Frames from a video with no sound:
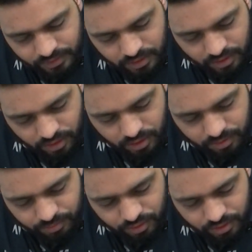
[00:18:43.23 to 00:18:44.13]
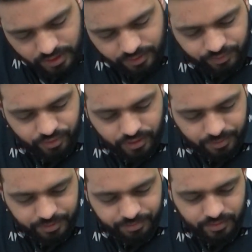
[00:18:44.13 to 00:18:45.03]
or more than 4
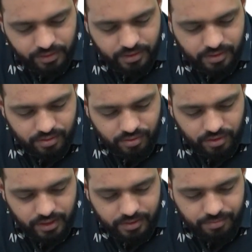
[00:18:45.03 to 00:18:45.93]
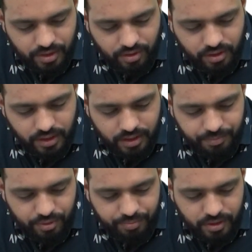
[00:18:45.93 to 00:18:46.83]
mm, this is called as miotic
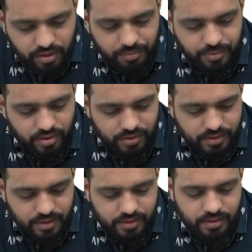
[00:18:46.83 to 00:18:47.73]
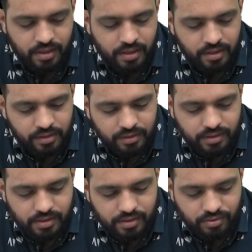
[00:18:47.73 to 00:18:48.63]
pupil or meiosis. This
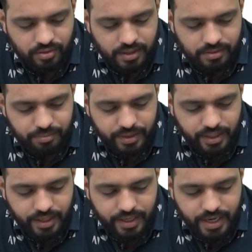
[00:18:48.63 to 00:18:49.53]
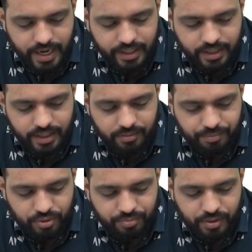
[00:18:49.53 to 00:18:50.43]
is known as mydriatic
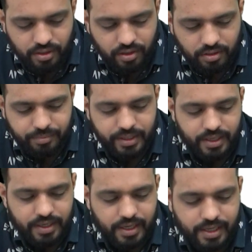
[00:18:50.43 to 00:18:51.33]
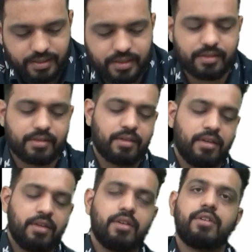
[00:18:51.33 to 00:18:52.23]
pupil or mydriasis.
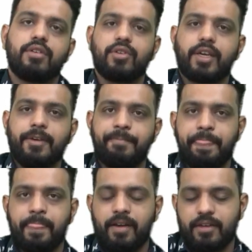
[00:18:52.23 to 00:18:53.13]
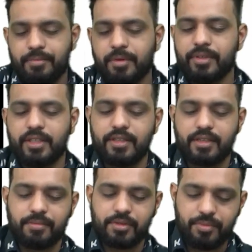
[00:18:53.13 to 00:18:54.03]
Okay, remember these
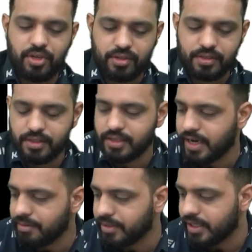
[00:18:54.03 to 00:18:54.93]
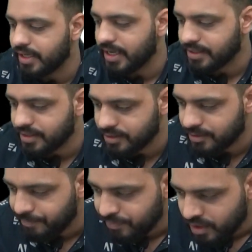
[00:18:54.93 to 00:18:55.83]
terms, meiosis and mydriasis.
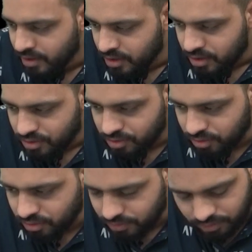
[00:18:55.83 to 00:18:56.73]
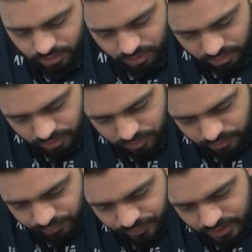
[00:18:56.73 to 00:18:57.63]
So
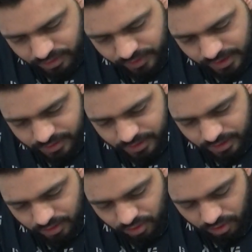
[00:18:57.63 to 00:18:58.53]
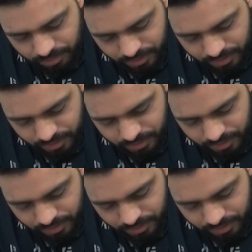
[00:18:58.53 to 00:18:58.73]
first we will see the normal